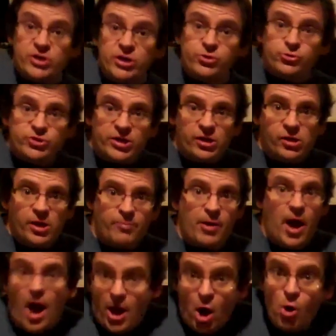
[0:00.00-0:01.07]
was an interesting clip.
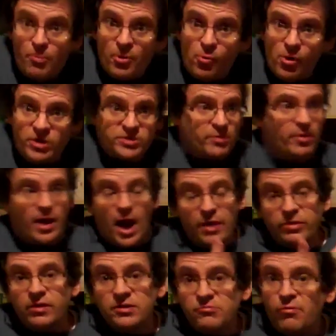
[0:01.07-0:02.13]
I hope it was. I mean, I
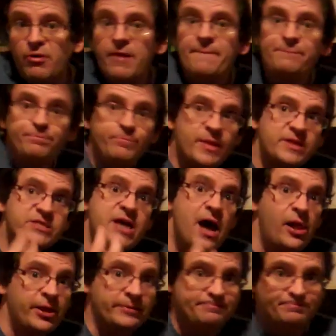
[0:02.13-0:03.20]
think it's very
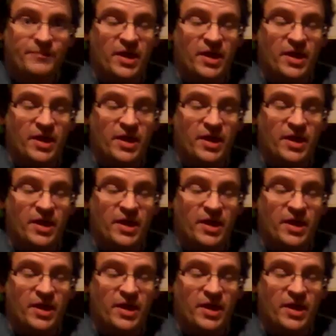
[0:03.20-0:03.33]
telling.